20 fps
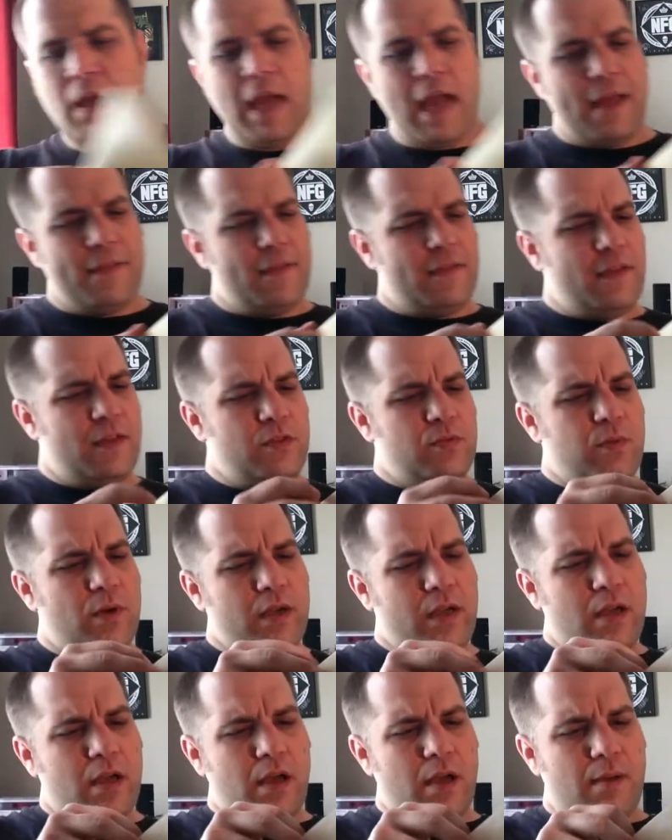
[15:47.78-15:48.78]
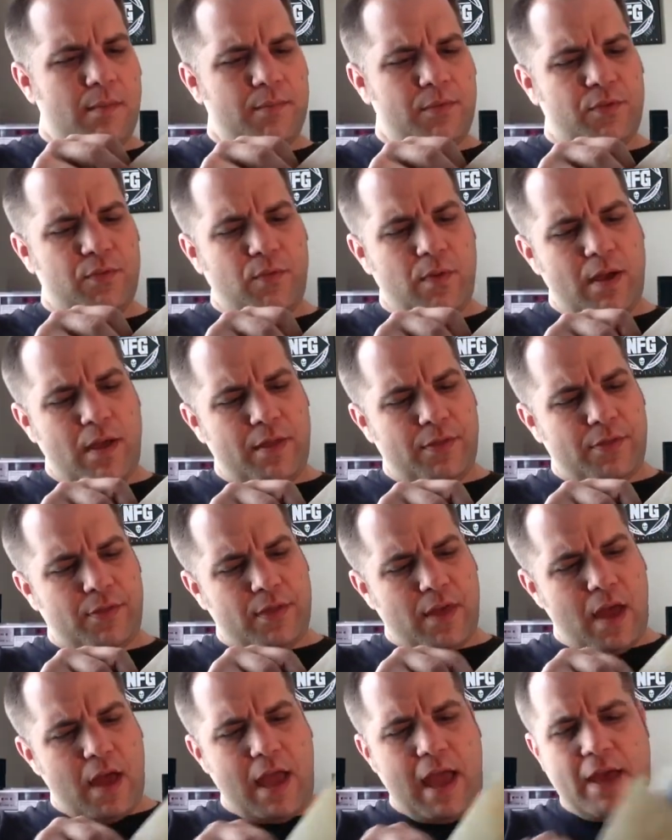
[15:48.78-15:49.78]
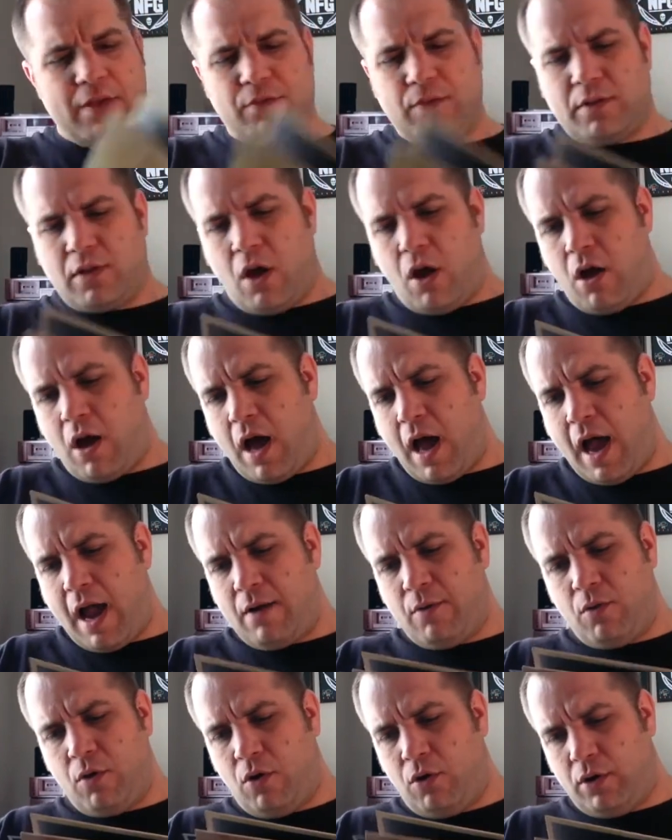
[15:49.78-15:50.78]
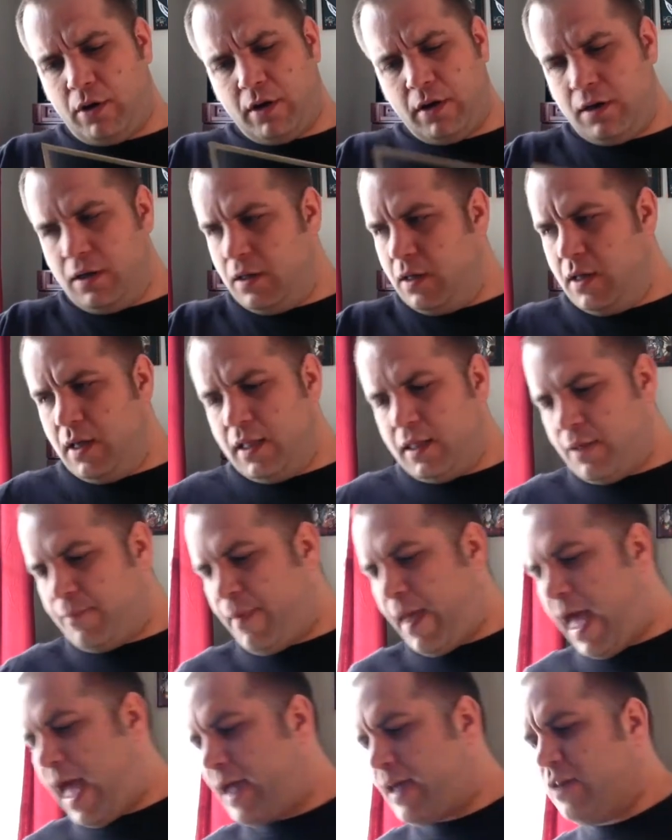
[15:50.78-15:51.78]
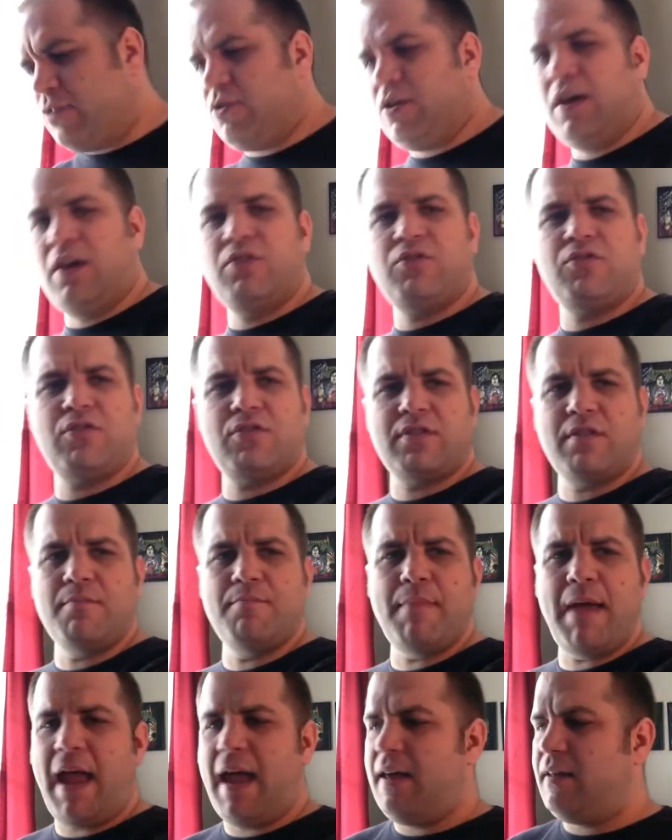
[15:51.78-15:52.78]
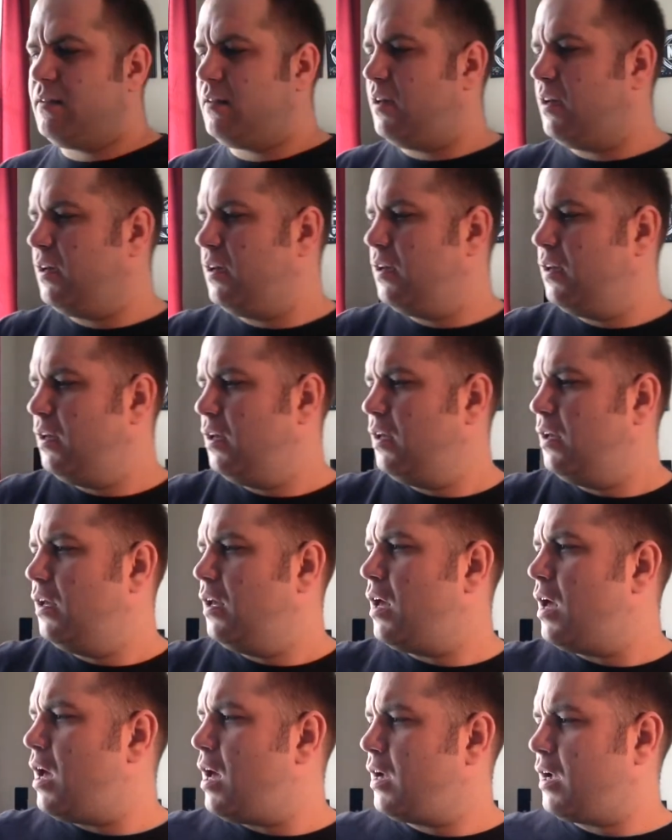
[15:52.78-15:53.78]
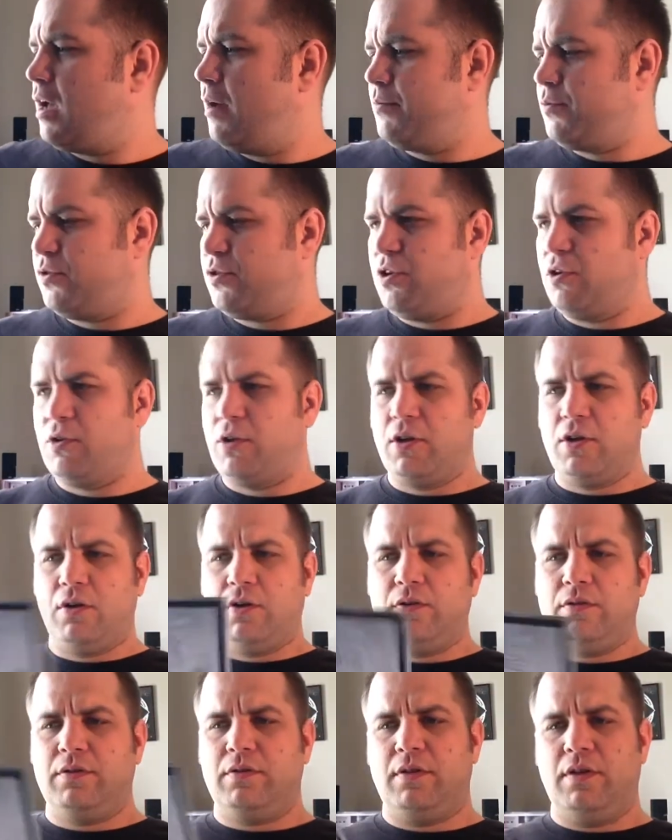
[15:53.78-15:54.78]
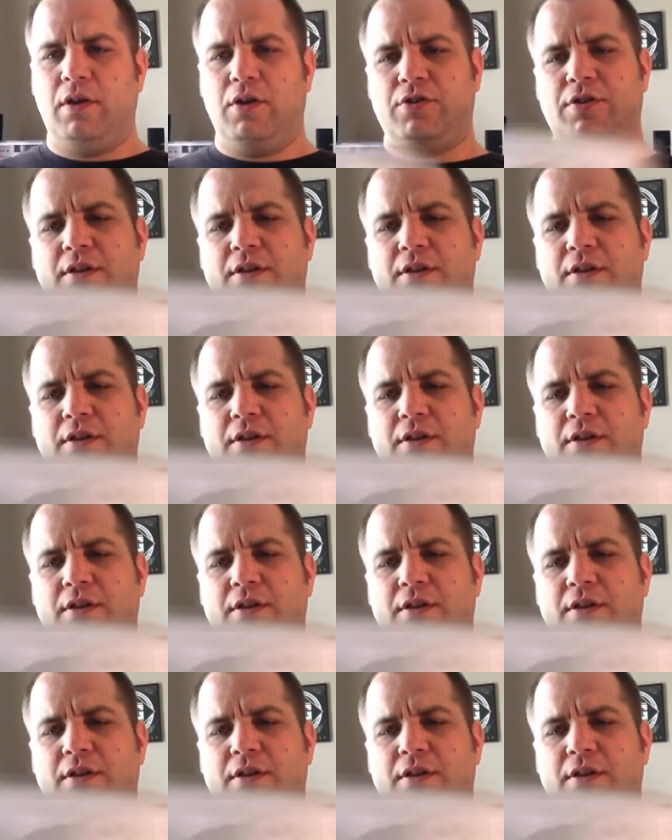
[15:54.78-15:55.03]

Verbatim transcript: And then this one comes with, uh, as with all high roller, the packaging is just amazing. Uh, it comes with your little, your